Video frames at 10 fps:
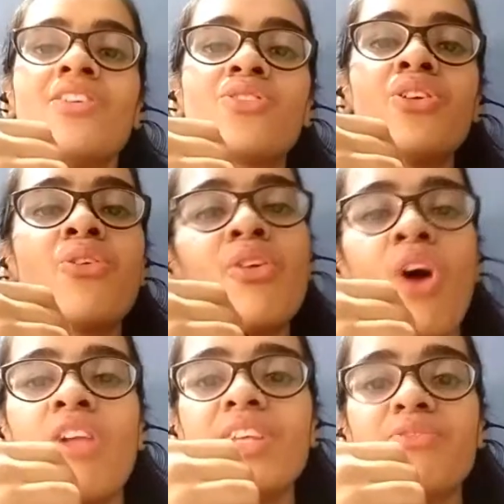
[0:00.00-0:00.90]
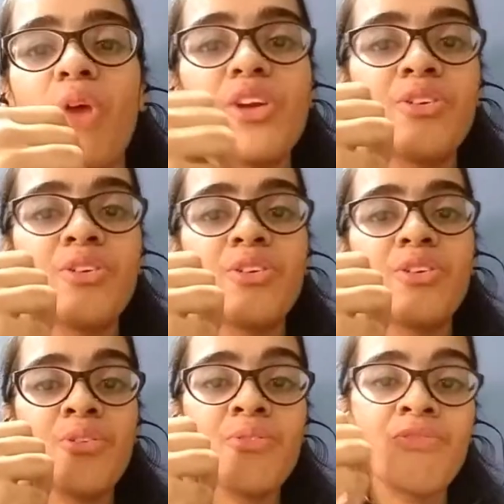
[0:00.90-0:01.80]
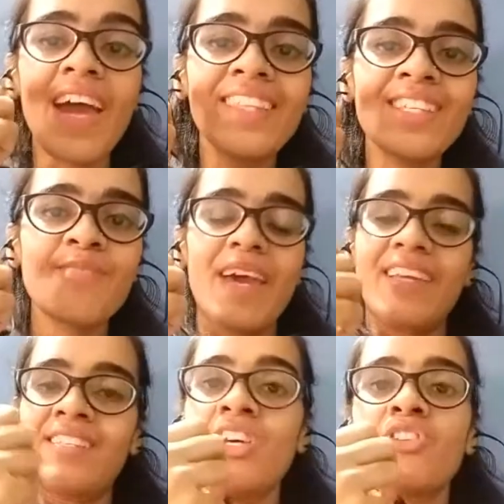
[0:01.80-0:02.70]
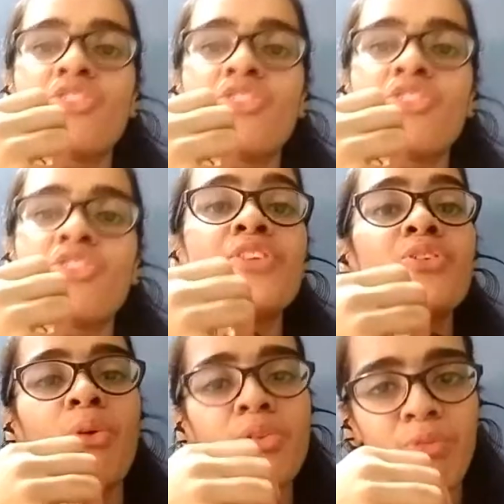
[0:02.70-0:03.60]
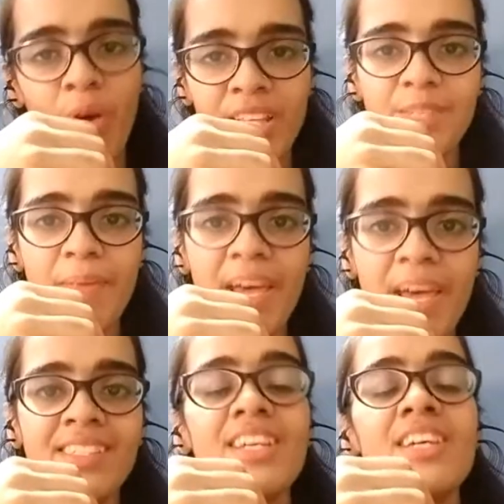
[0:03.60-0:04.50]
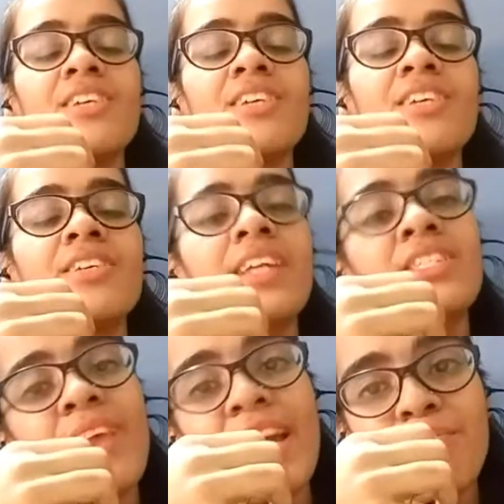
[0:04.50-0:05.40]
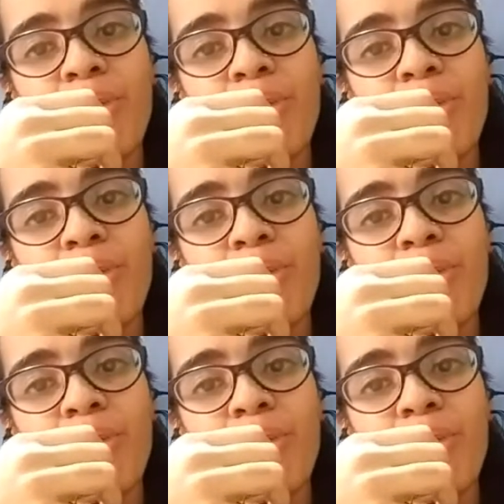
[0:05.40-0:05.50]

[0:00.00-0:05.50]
So you don't always want to wear the specs. So if you don't want specs, it's very